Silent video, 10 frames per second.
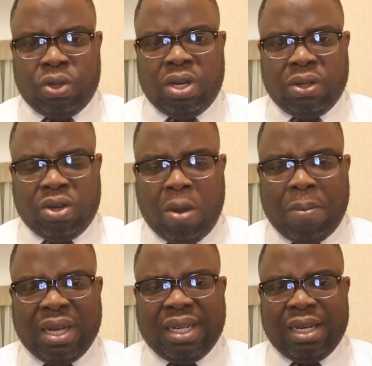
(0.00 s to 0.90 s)
it does not
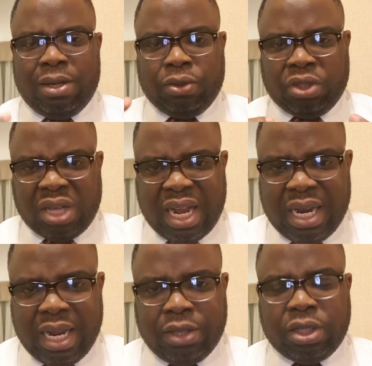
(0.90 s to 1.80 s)
matter the
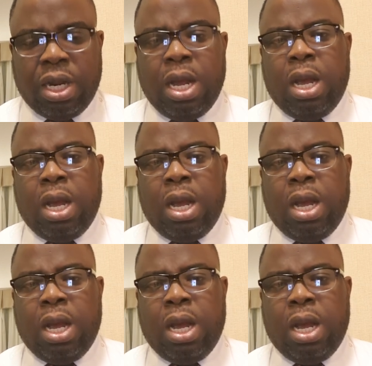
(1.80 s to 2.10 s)
challenge